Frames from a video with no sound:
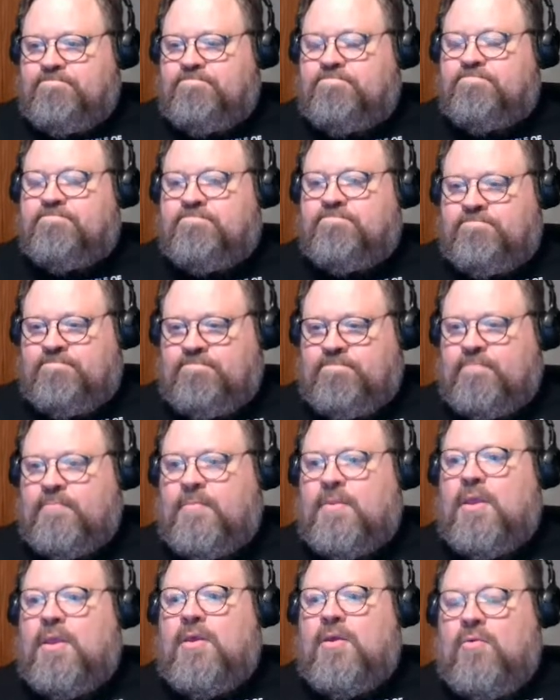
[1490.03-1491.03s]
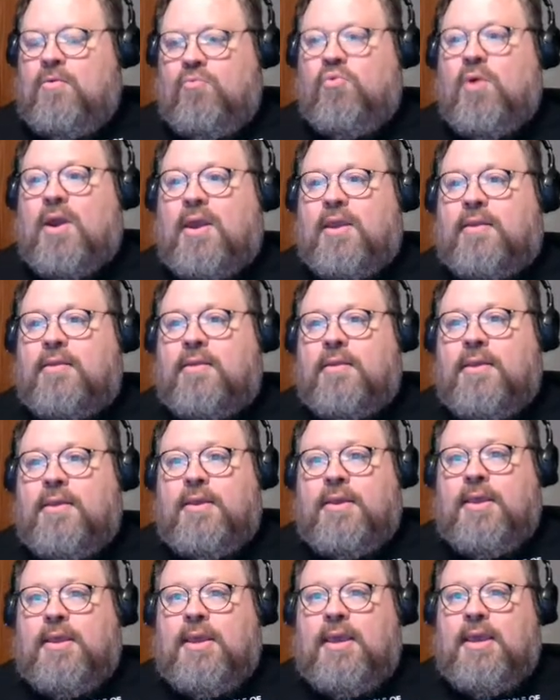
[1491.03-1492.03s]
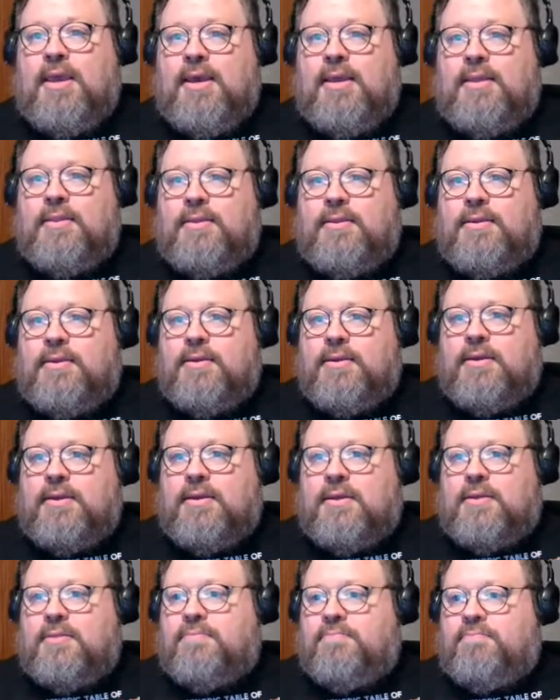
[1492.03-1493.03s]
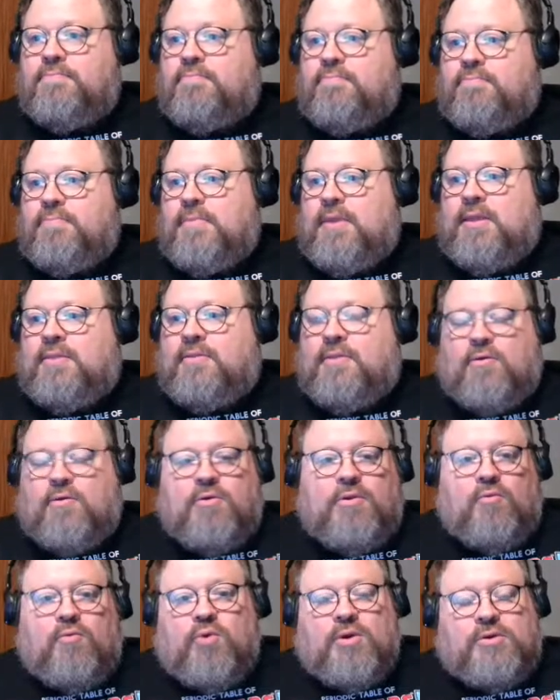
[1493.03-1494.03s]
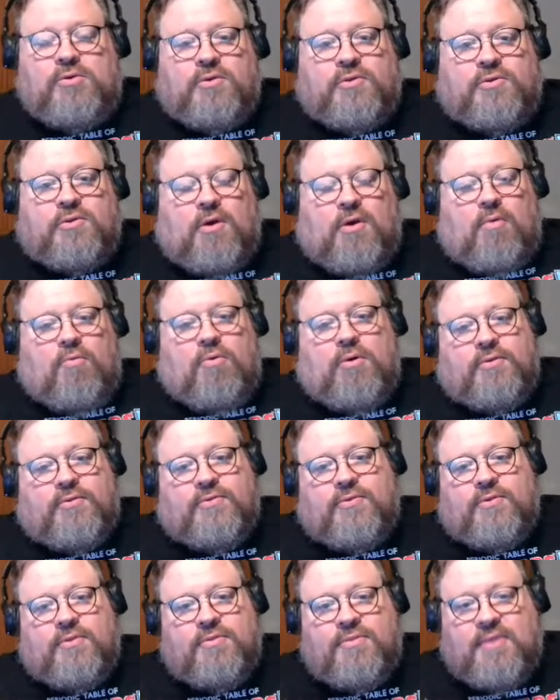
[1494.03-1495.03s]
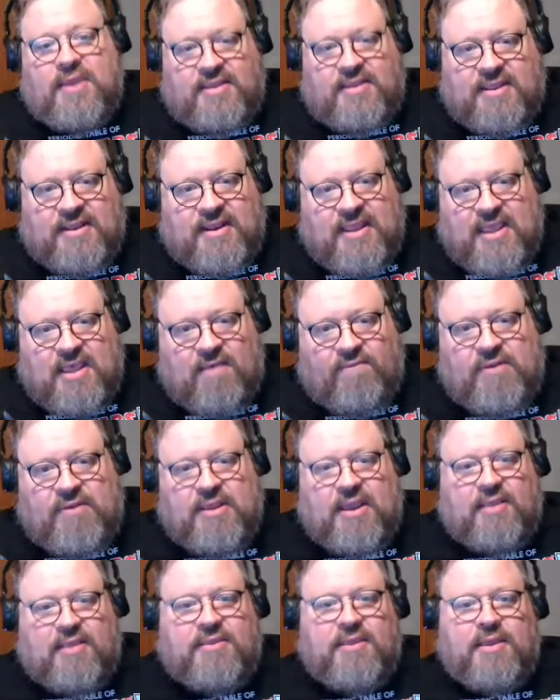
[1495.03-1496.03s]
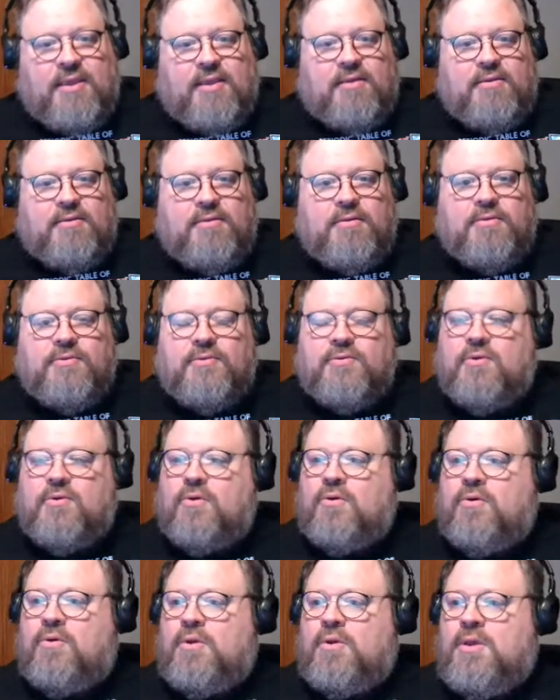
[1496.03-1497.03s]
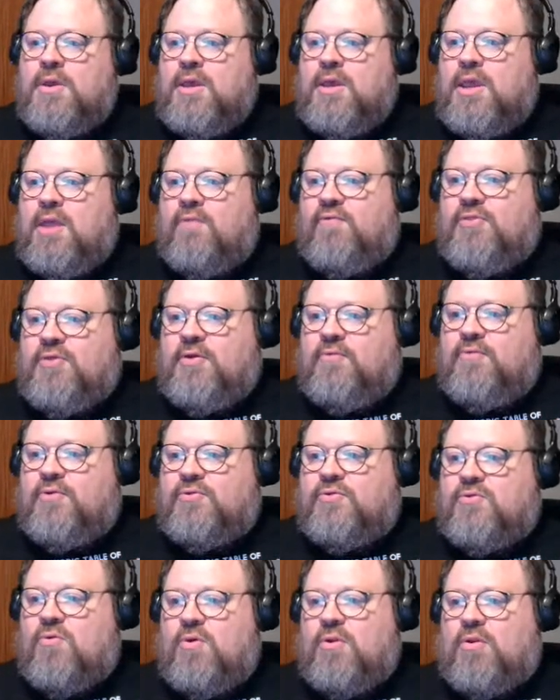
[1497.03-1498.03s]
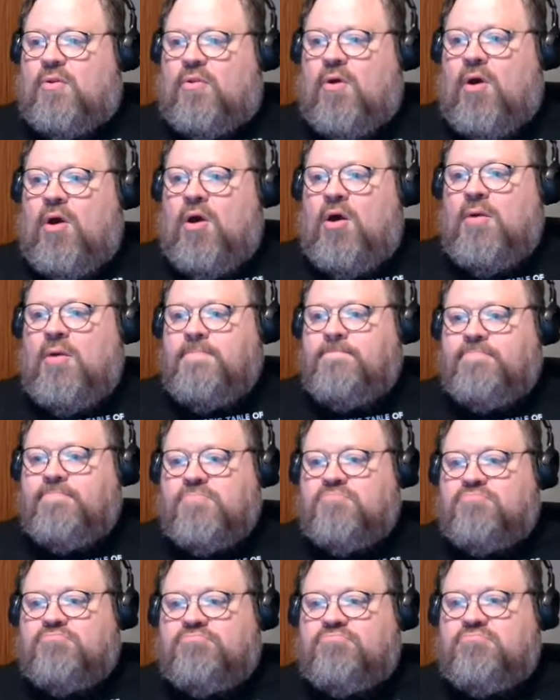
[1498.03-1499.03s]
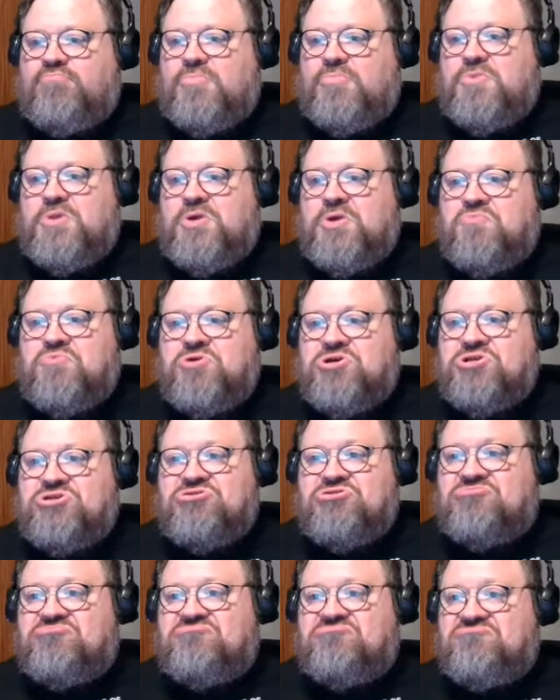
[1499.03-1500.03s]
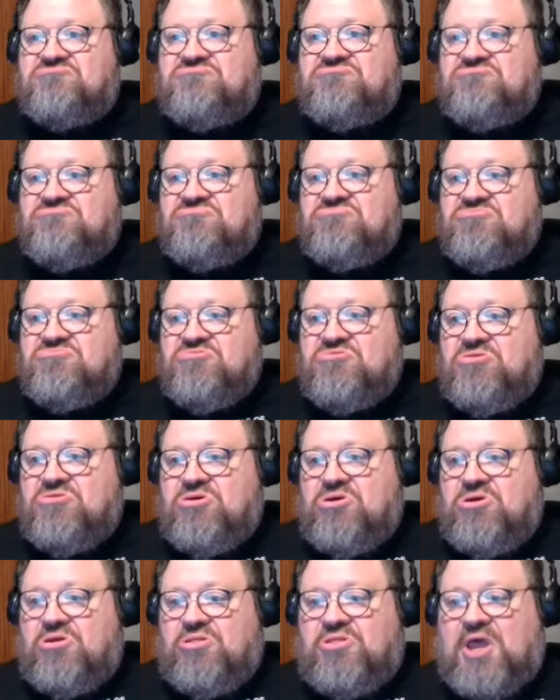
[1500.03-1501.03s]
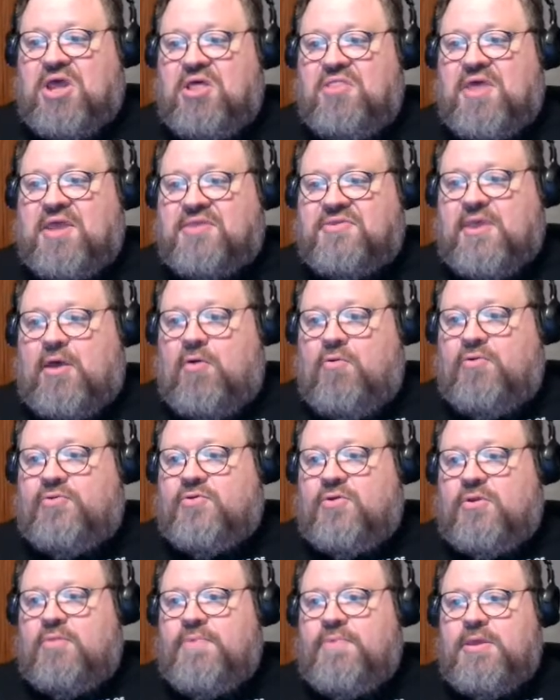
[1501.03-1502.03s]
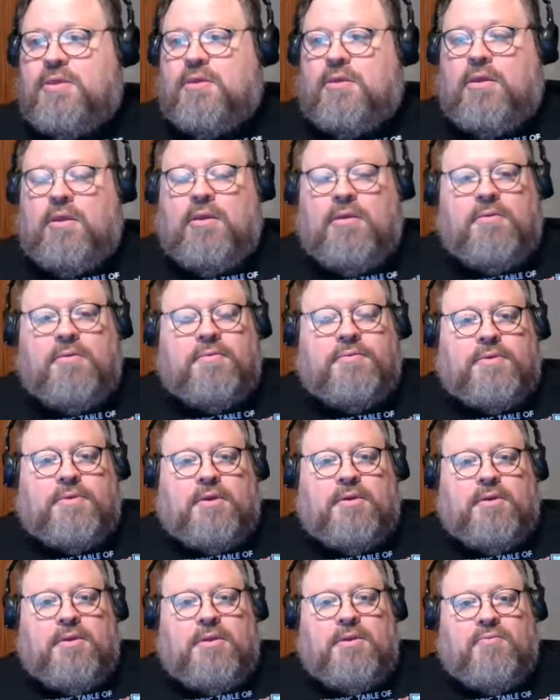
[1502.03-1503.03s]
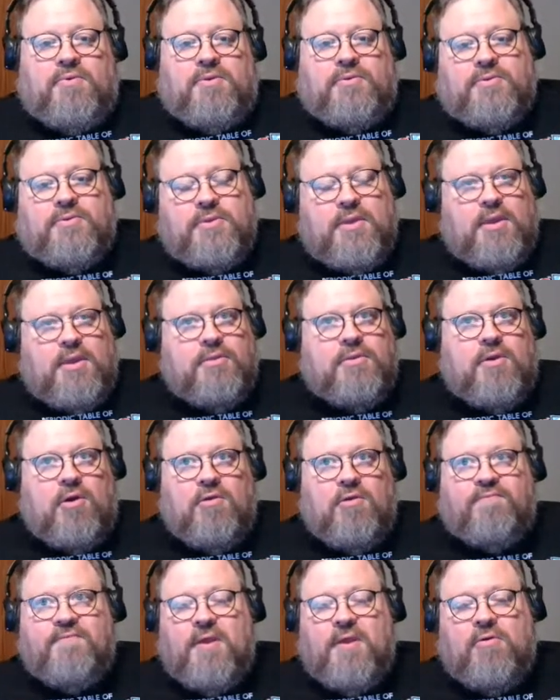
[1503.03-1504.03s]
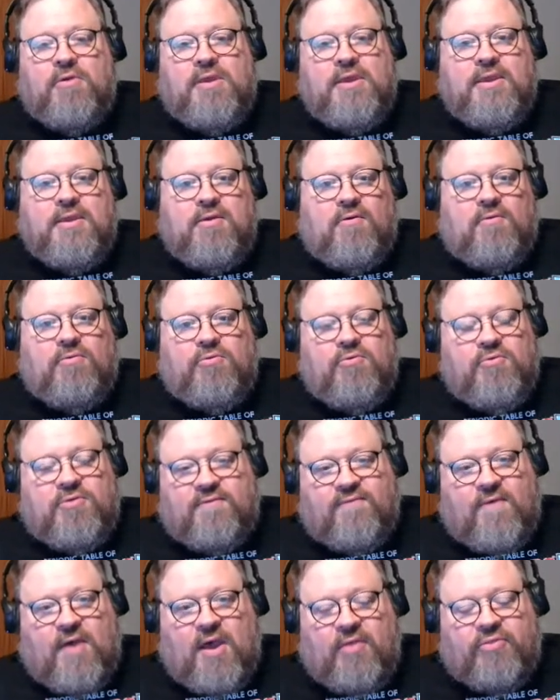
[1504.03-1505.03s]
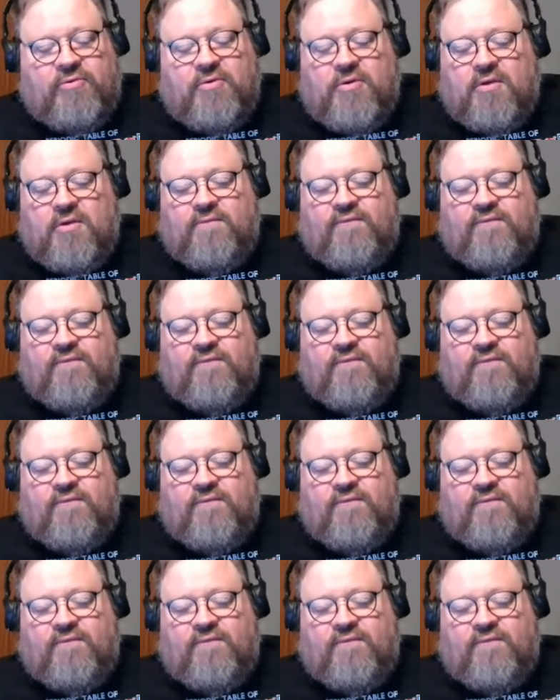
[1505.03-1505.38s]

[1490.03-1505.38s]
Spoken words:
Mm-hmm. Right, and during the original Star Wars, they didn't have any idea. So everything was going along. It was that's how it was going to be. It was like he was Darth Vader. He killed Luke's father,